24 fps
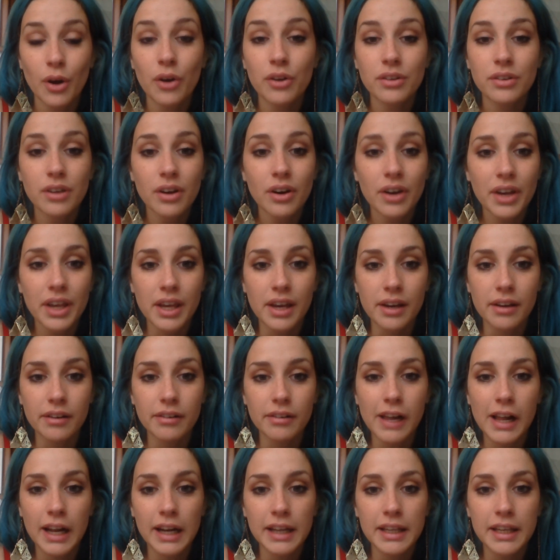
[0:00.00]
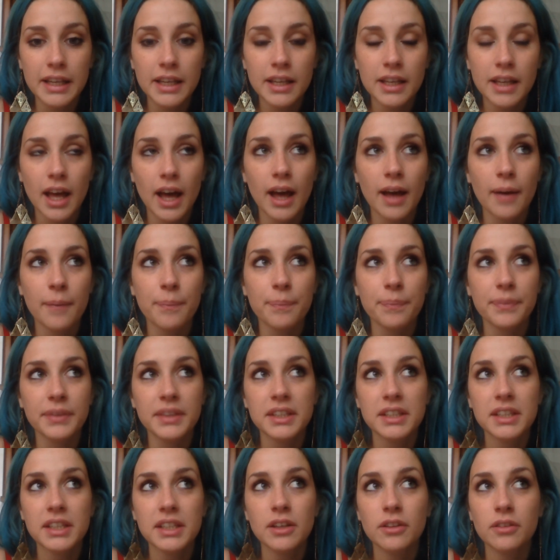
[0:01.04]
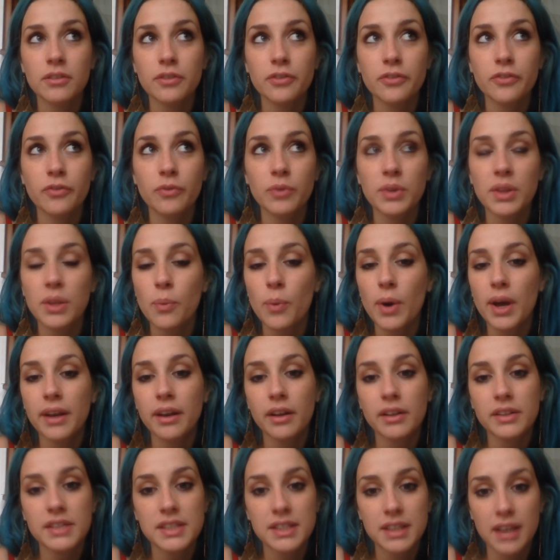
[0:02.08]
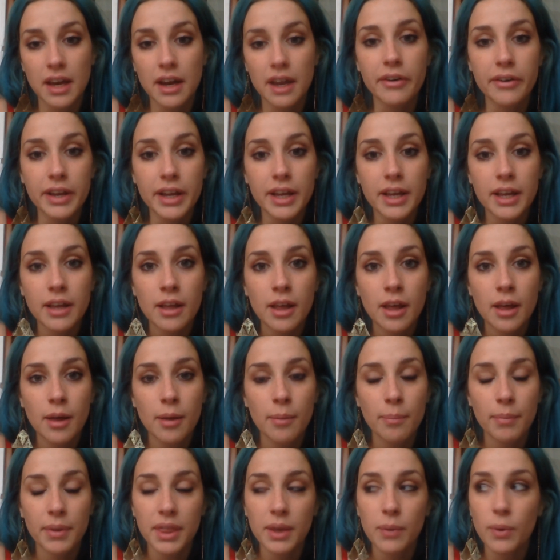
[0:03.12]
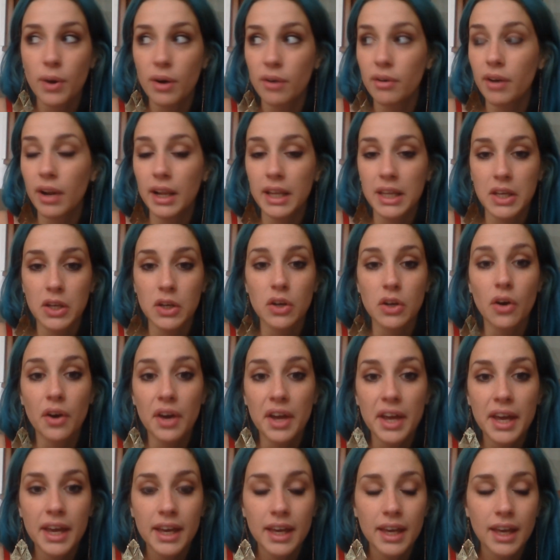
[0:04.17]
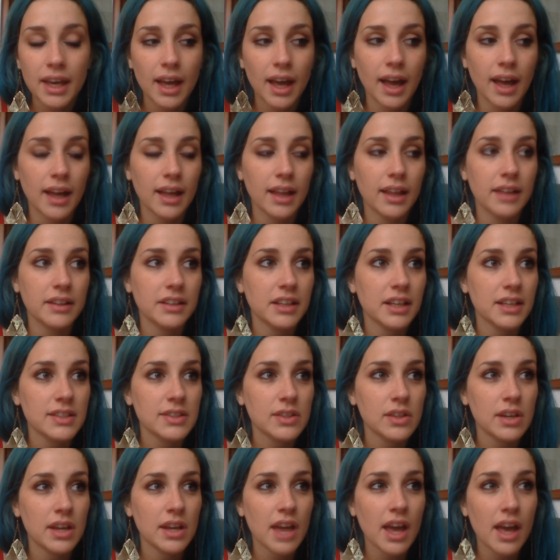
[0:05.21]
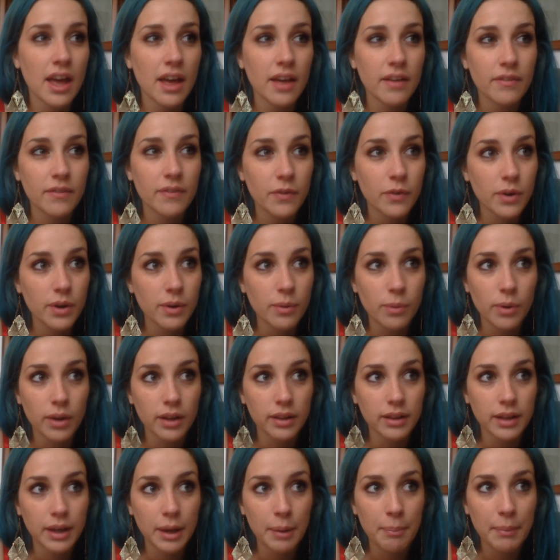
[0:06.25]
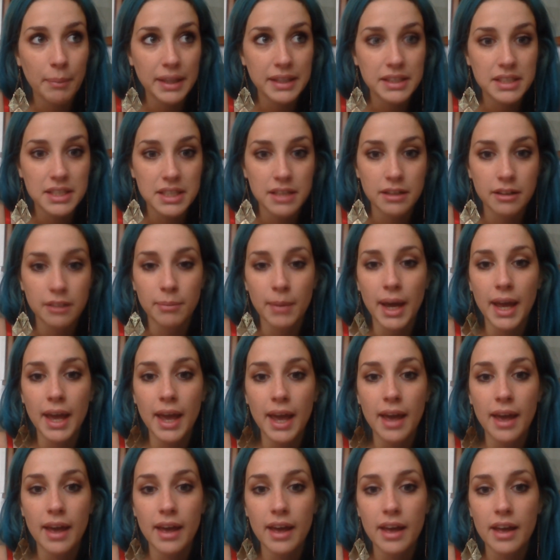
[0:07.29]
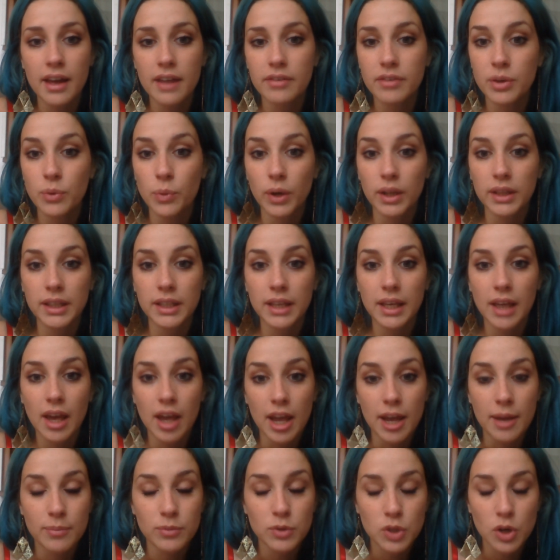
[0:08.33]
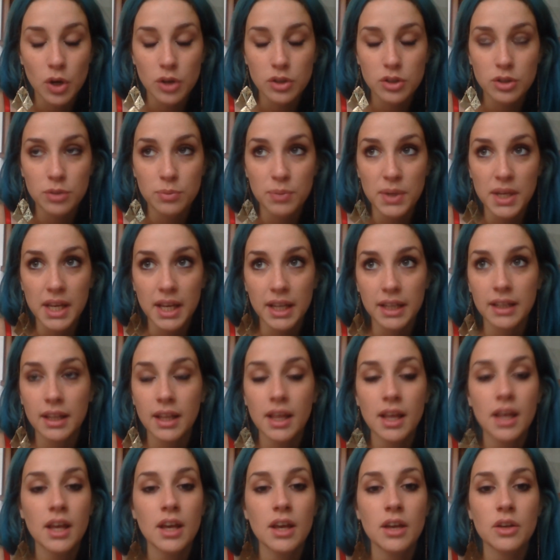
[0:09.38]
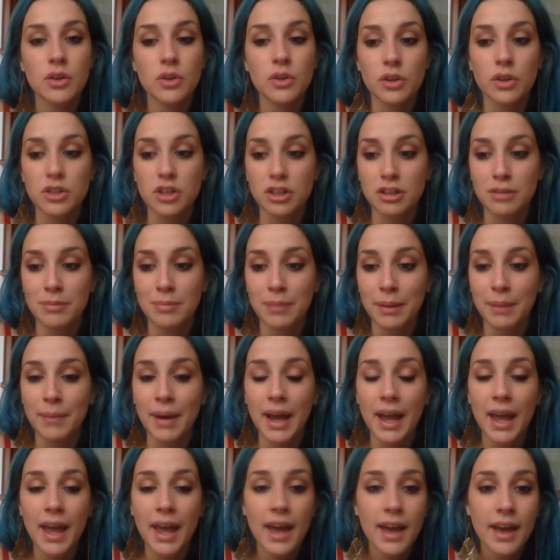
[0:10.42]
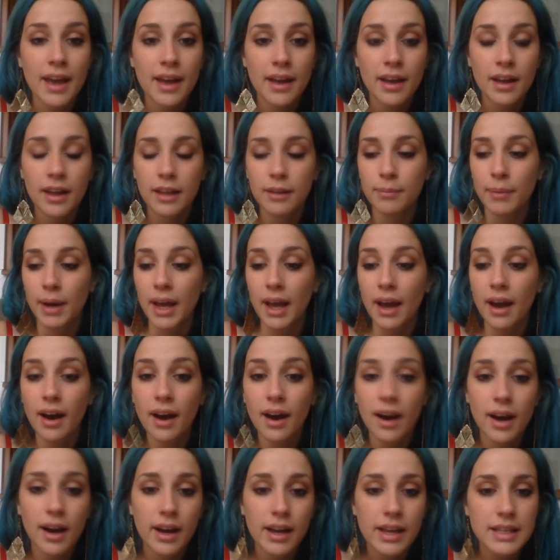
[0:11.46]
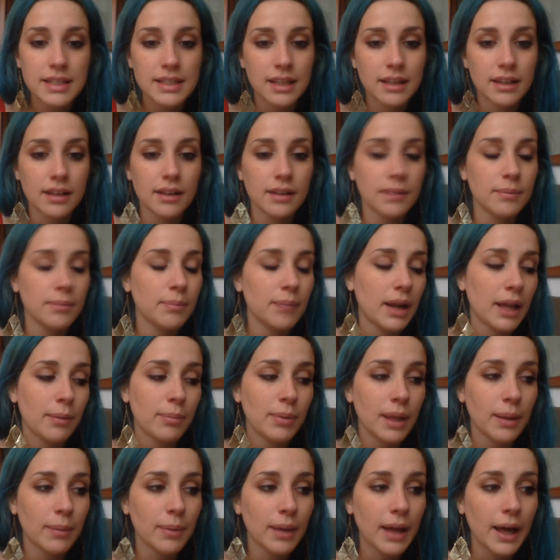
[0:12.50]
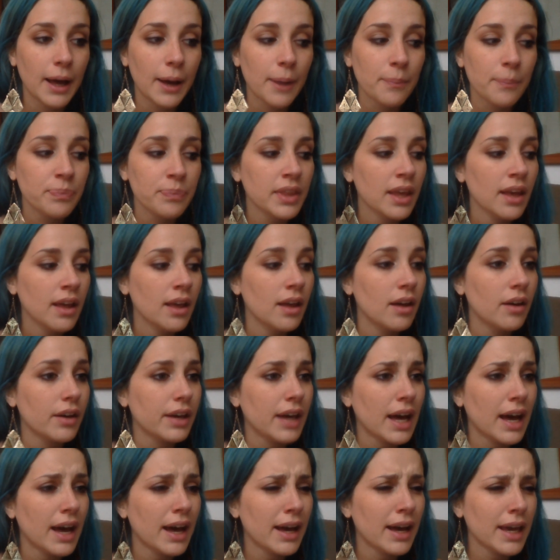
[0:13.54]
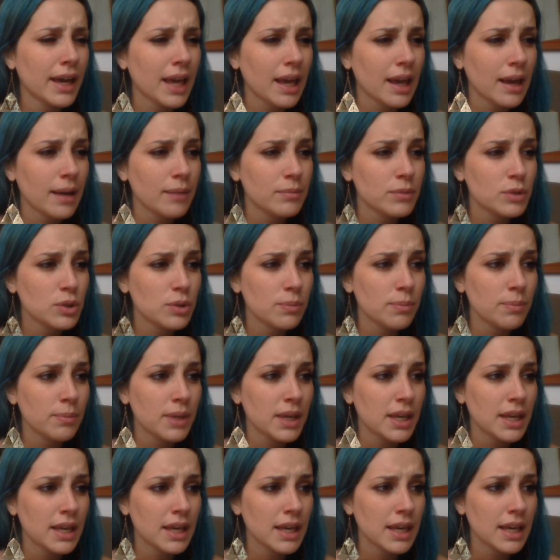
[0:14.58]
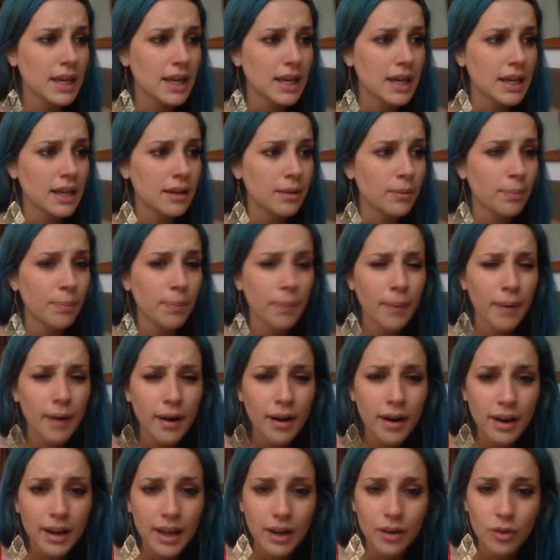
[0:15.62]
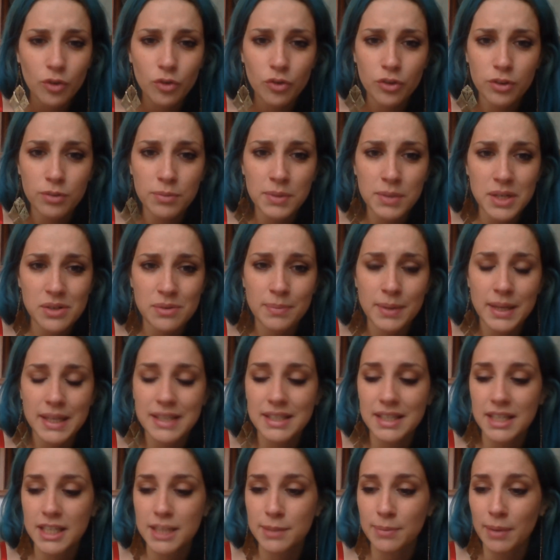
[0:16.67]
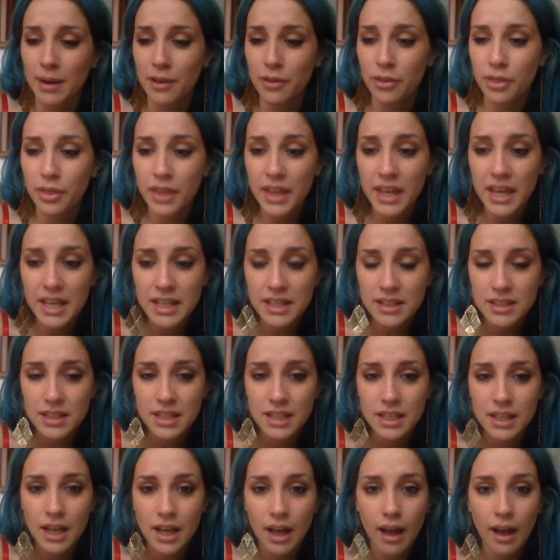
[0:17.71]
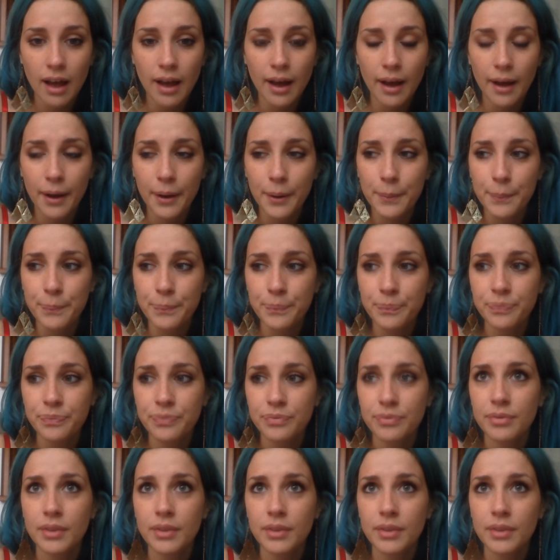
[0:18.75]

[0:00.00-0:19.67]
annoying, really. They were not scary, but they were really annoying. And yesterday everyone commented on my hair, everyone came talked to me and, you know, talked about my hair and my eyes and blah blah blah. A guy came to me in a park and offered me to massage my feet, and,